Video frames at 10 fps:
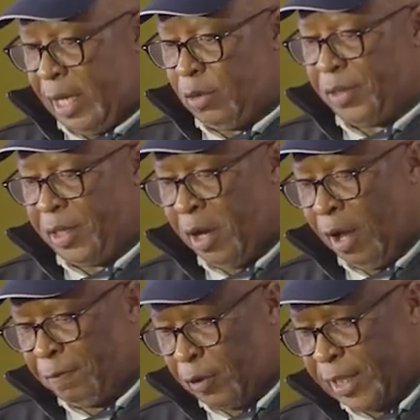down the
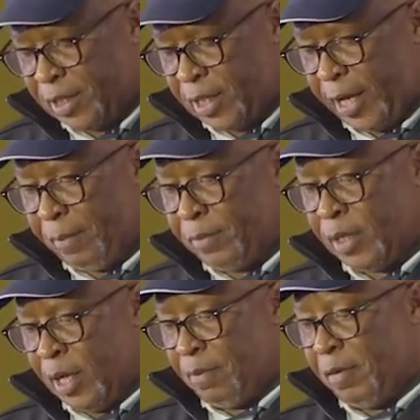voters'
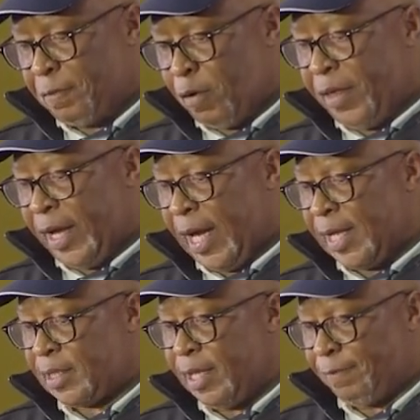names before they
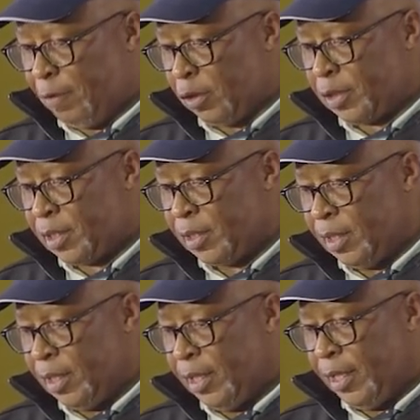cast their votes.
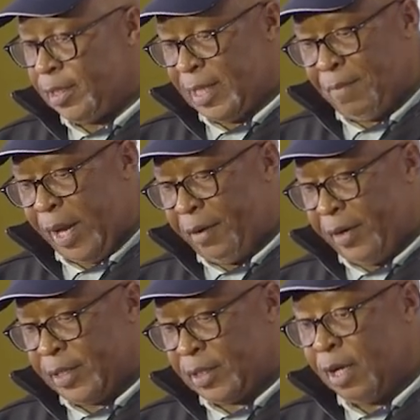In some
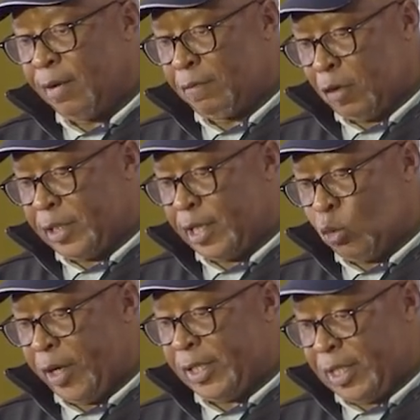areas,
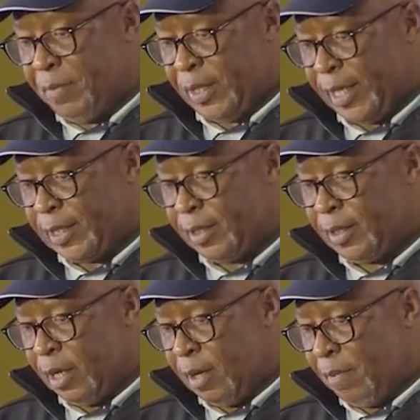voters were
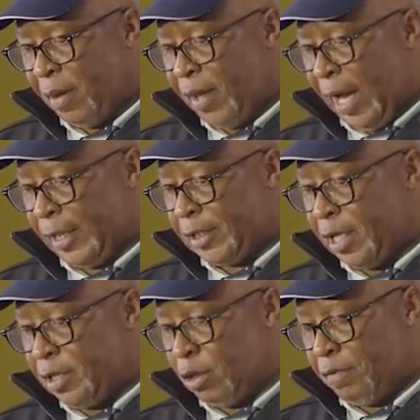intimidated by the
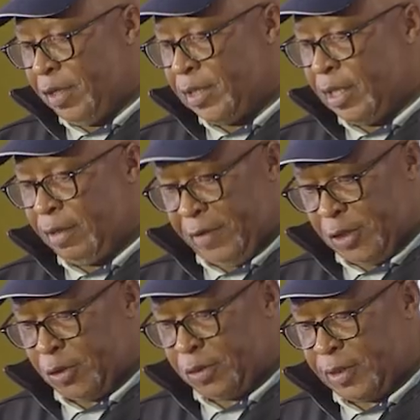actions of these
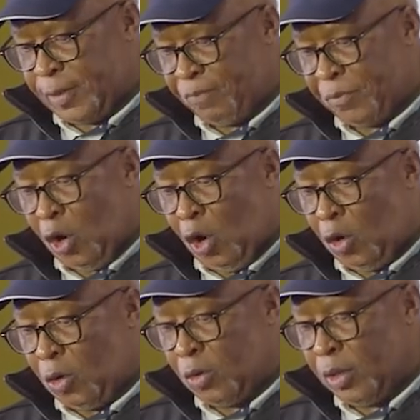individuals.
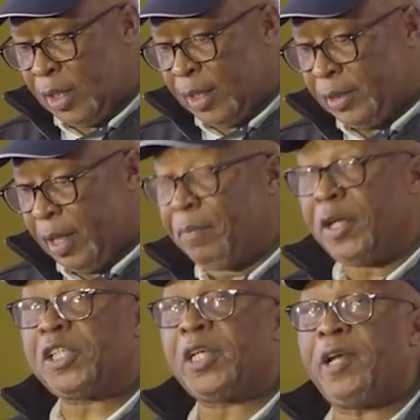Or the
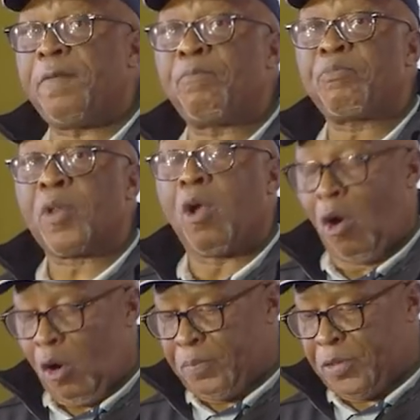mission
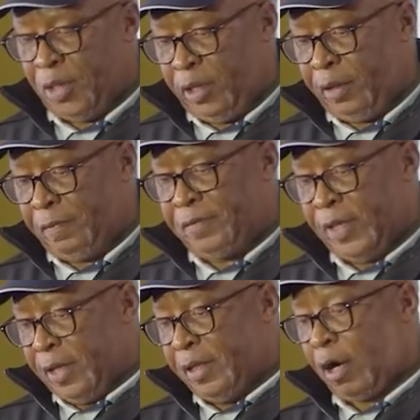
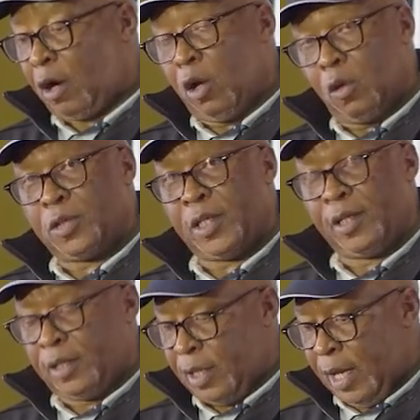observed the
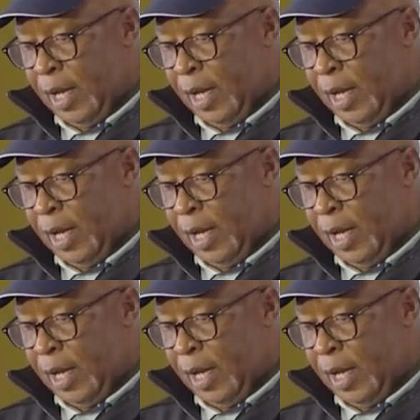closing